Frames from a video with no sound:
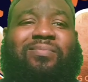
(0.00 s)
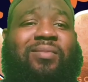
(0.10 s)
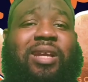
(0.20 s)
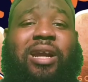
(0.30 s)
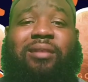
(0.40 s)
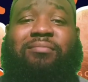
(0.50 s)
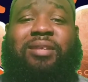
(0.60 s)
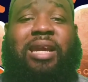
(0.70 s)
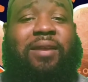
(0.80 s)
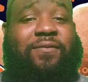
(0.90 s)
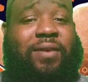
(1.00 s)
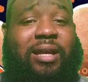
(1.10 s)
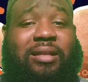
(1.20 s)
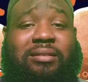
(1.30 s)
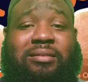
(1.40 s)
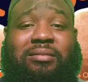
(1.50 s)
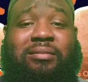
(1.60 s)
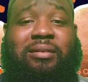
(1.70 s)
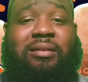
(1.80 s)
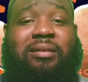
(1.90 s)
Their defense
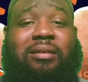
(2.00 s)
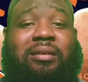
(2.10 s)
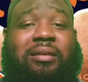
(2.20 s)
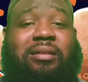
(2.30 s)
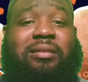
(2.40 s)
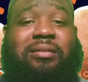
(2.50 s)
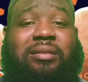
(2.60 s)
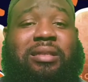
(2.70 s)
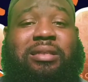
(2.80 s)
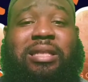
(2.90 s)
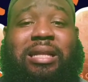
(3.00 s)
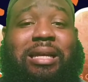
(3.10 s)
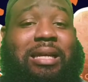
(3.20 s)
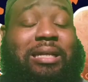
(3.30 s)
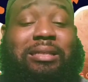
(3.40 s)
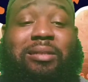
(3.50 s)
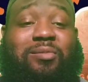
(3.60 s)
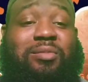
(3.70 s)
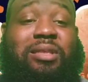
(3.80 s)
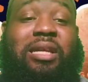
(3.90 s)
looks like it's
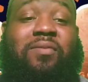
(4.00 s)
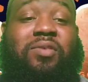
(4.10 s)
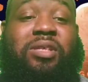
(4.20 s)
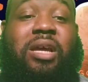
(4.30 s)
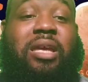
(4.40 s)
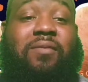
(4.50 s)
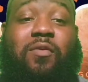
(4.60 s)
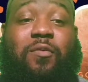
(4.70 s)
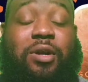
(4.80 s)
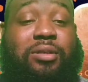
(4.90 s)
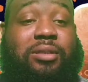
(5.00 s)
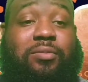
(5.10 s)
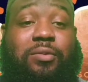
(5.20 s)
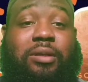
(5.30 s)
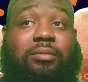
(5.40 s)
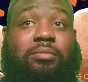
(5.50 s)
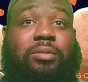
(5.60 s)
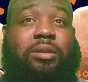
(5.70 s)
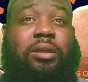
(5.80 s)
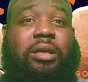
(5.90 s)
going to suck even worse.
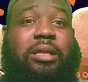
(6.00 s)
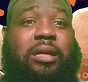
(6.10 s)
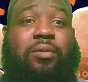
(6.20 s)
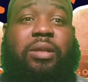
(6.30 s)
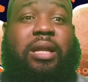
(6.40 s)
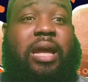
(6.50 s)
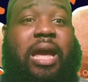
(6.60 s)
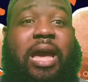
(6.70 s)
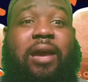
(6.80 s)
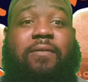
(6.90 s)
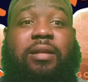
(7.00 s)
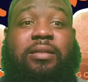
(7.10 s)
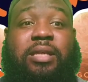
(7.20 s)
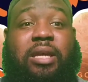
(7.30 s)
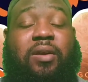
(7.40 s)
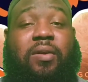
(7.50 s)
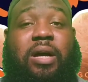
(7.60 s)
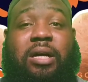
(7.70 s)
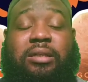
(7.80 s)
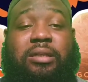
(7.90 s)
Because I don't think they have Ezekiel
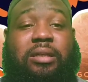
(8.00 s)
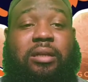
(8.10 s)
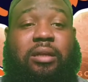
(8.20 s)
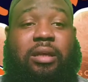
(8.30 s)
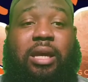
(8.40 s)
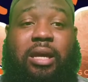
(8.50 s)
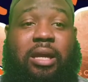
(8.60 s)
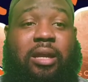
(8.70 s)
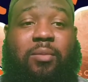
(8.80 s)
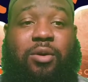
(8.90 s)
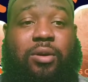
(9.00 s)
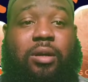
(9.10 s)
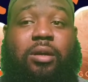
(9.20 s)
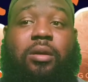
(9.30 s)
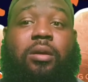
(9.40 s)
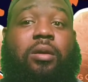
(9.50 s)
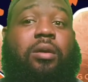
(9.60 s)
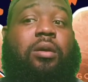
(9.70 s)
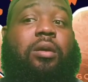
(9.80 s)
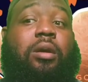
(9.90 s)
Ansah yet anymore.
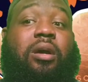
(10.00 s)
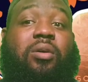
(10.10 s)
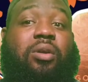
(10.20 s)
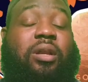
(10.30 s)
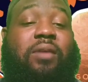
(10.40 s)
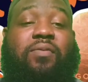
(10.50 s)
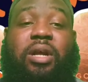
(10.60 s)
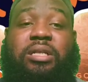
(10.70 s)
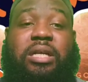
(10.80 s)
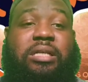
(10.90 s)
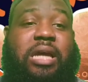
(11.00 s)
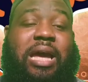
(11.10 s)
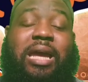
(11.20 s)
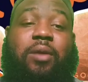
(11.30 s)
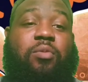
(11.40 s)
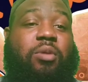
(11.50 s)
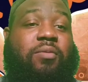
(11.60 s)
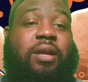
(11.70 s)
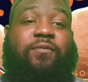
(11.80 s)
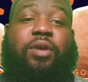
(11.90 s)
I don't know, I can't
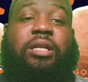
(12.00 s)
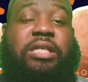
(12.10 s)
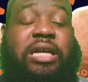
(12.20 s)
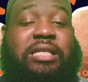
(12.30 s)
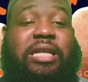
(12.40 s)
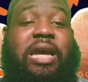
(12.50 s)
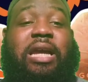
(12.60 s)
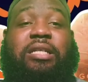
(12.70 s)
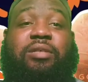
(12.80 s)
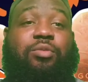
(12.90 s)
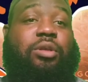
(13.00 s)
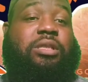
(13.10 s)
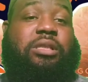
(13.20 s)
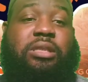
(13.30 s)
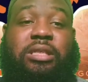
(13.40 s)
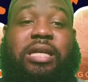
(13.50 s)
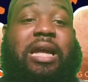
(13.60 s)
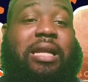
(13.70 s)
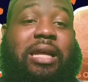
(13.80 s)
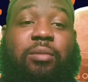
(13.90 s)
remember they franchise tagged him or
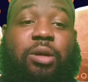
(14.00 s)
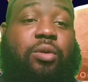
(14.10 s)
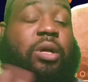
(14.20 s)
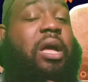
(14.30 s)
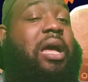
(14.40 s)
decided to let him go.